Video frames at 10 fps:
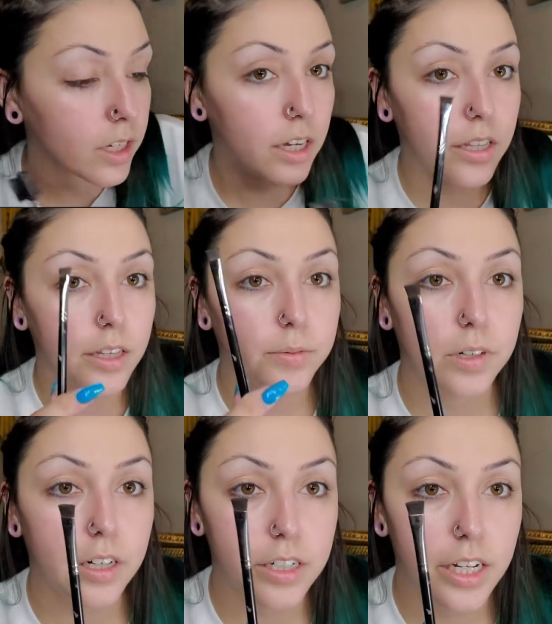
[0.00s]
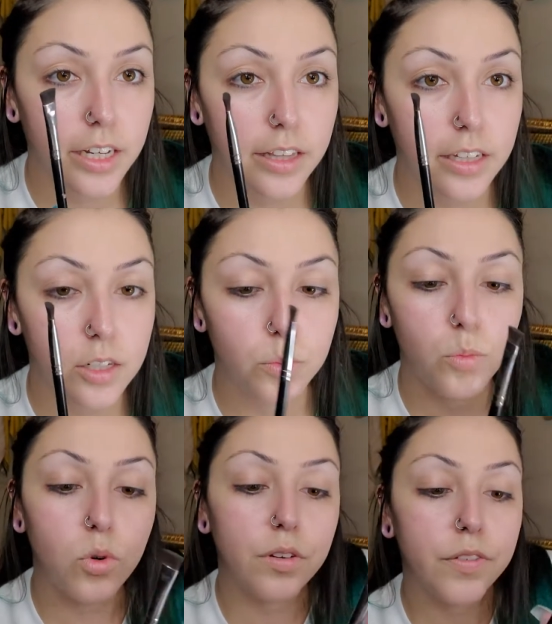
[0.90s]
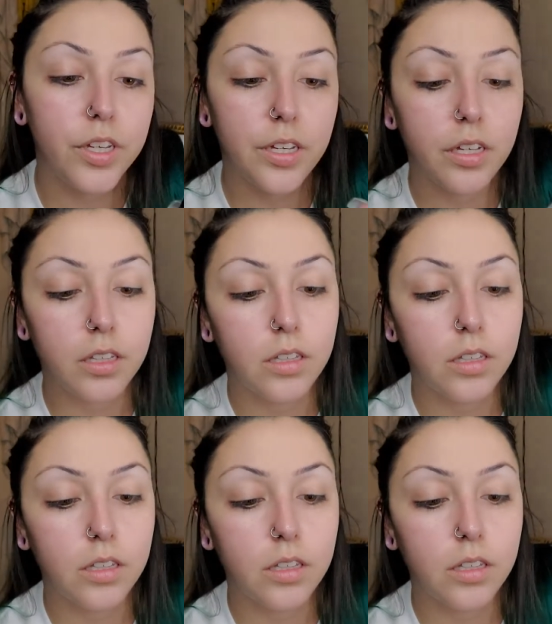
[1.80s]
And then we're going to take this Morphe